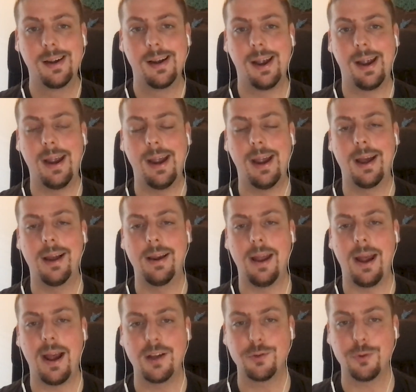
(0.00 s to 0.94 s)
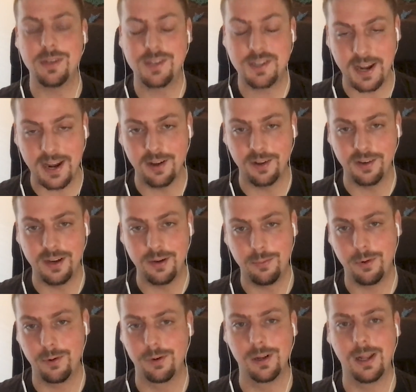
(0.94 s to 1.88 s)
And as we scaled it,
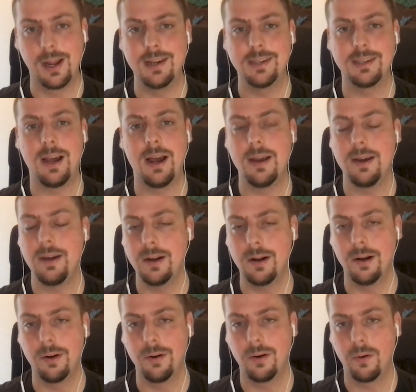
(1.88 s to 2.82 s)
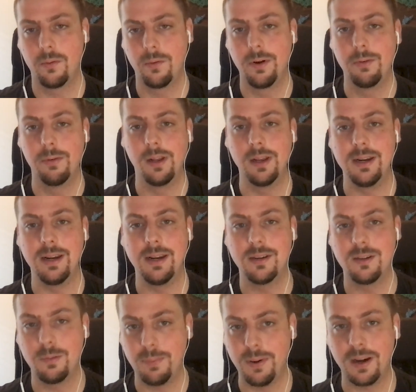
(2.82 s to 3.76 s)
we realized that we really
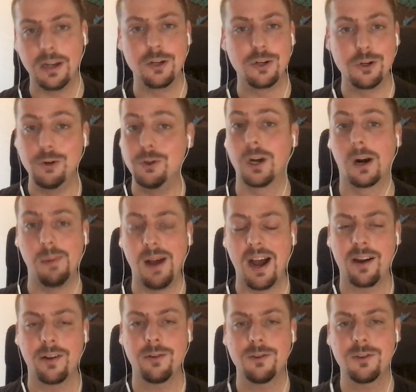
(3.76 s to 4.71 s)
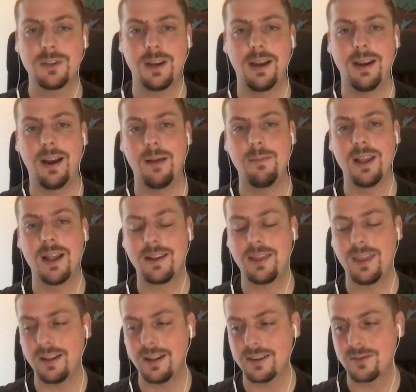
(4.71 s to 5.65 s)
need to pick and choose our battles. And I
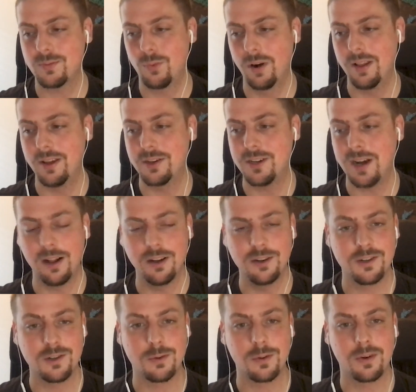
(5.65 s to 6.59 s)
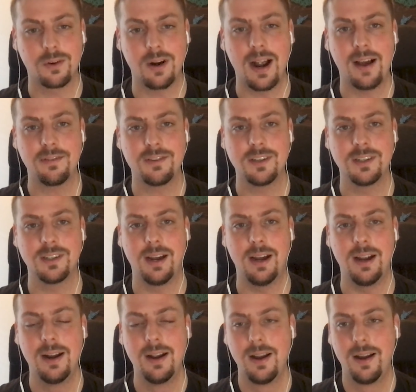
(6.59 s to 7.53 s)
think that's one of the challenges with graphs is
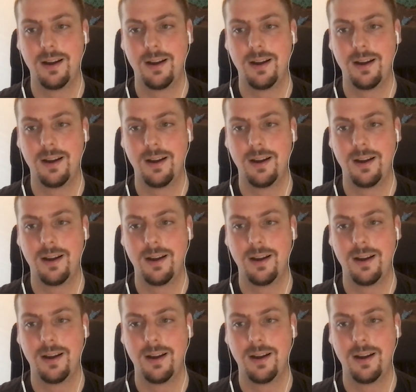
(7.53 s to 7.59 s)
that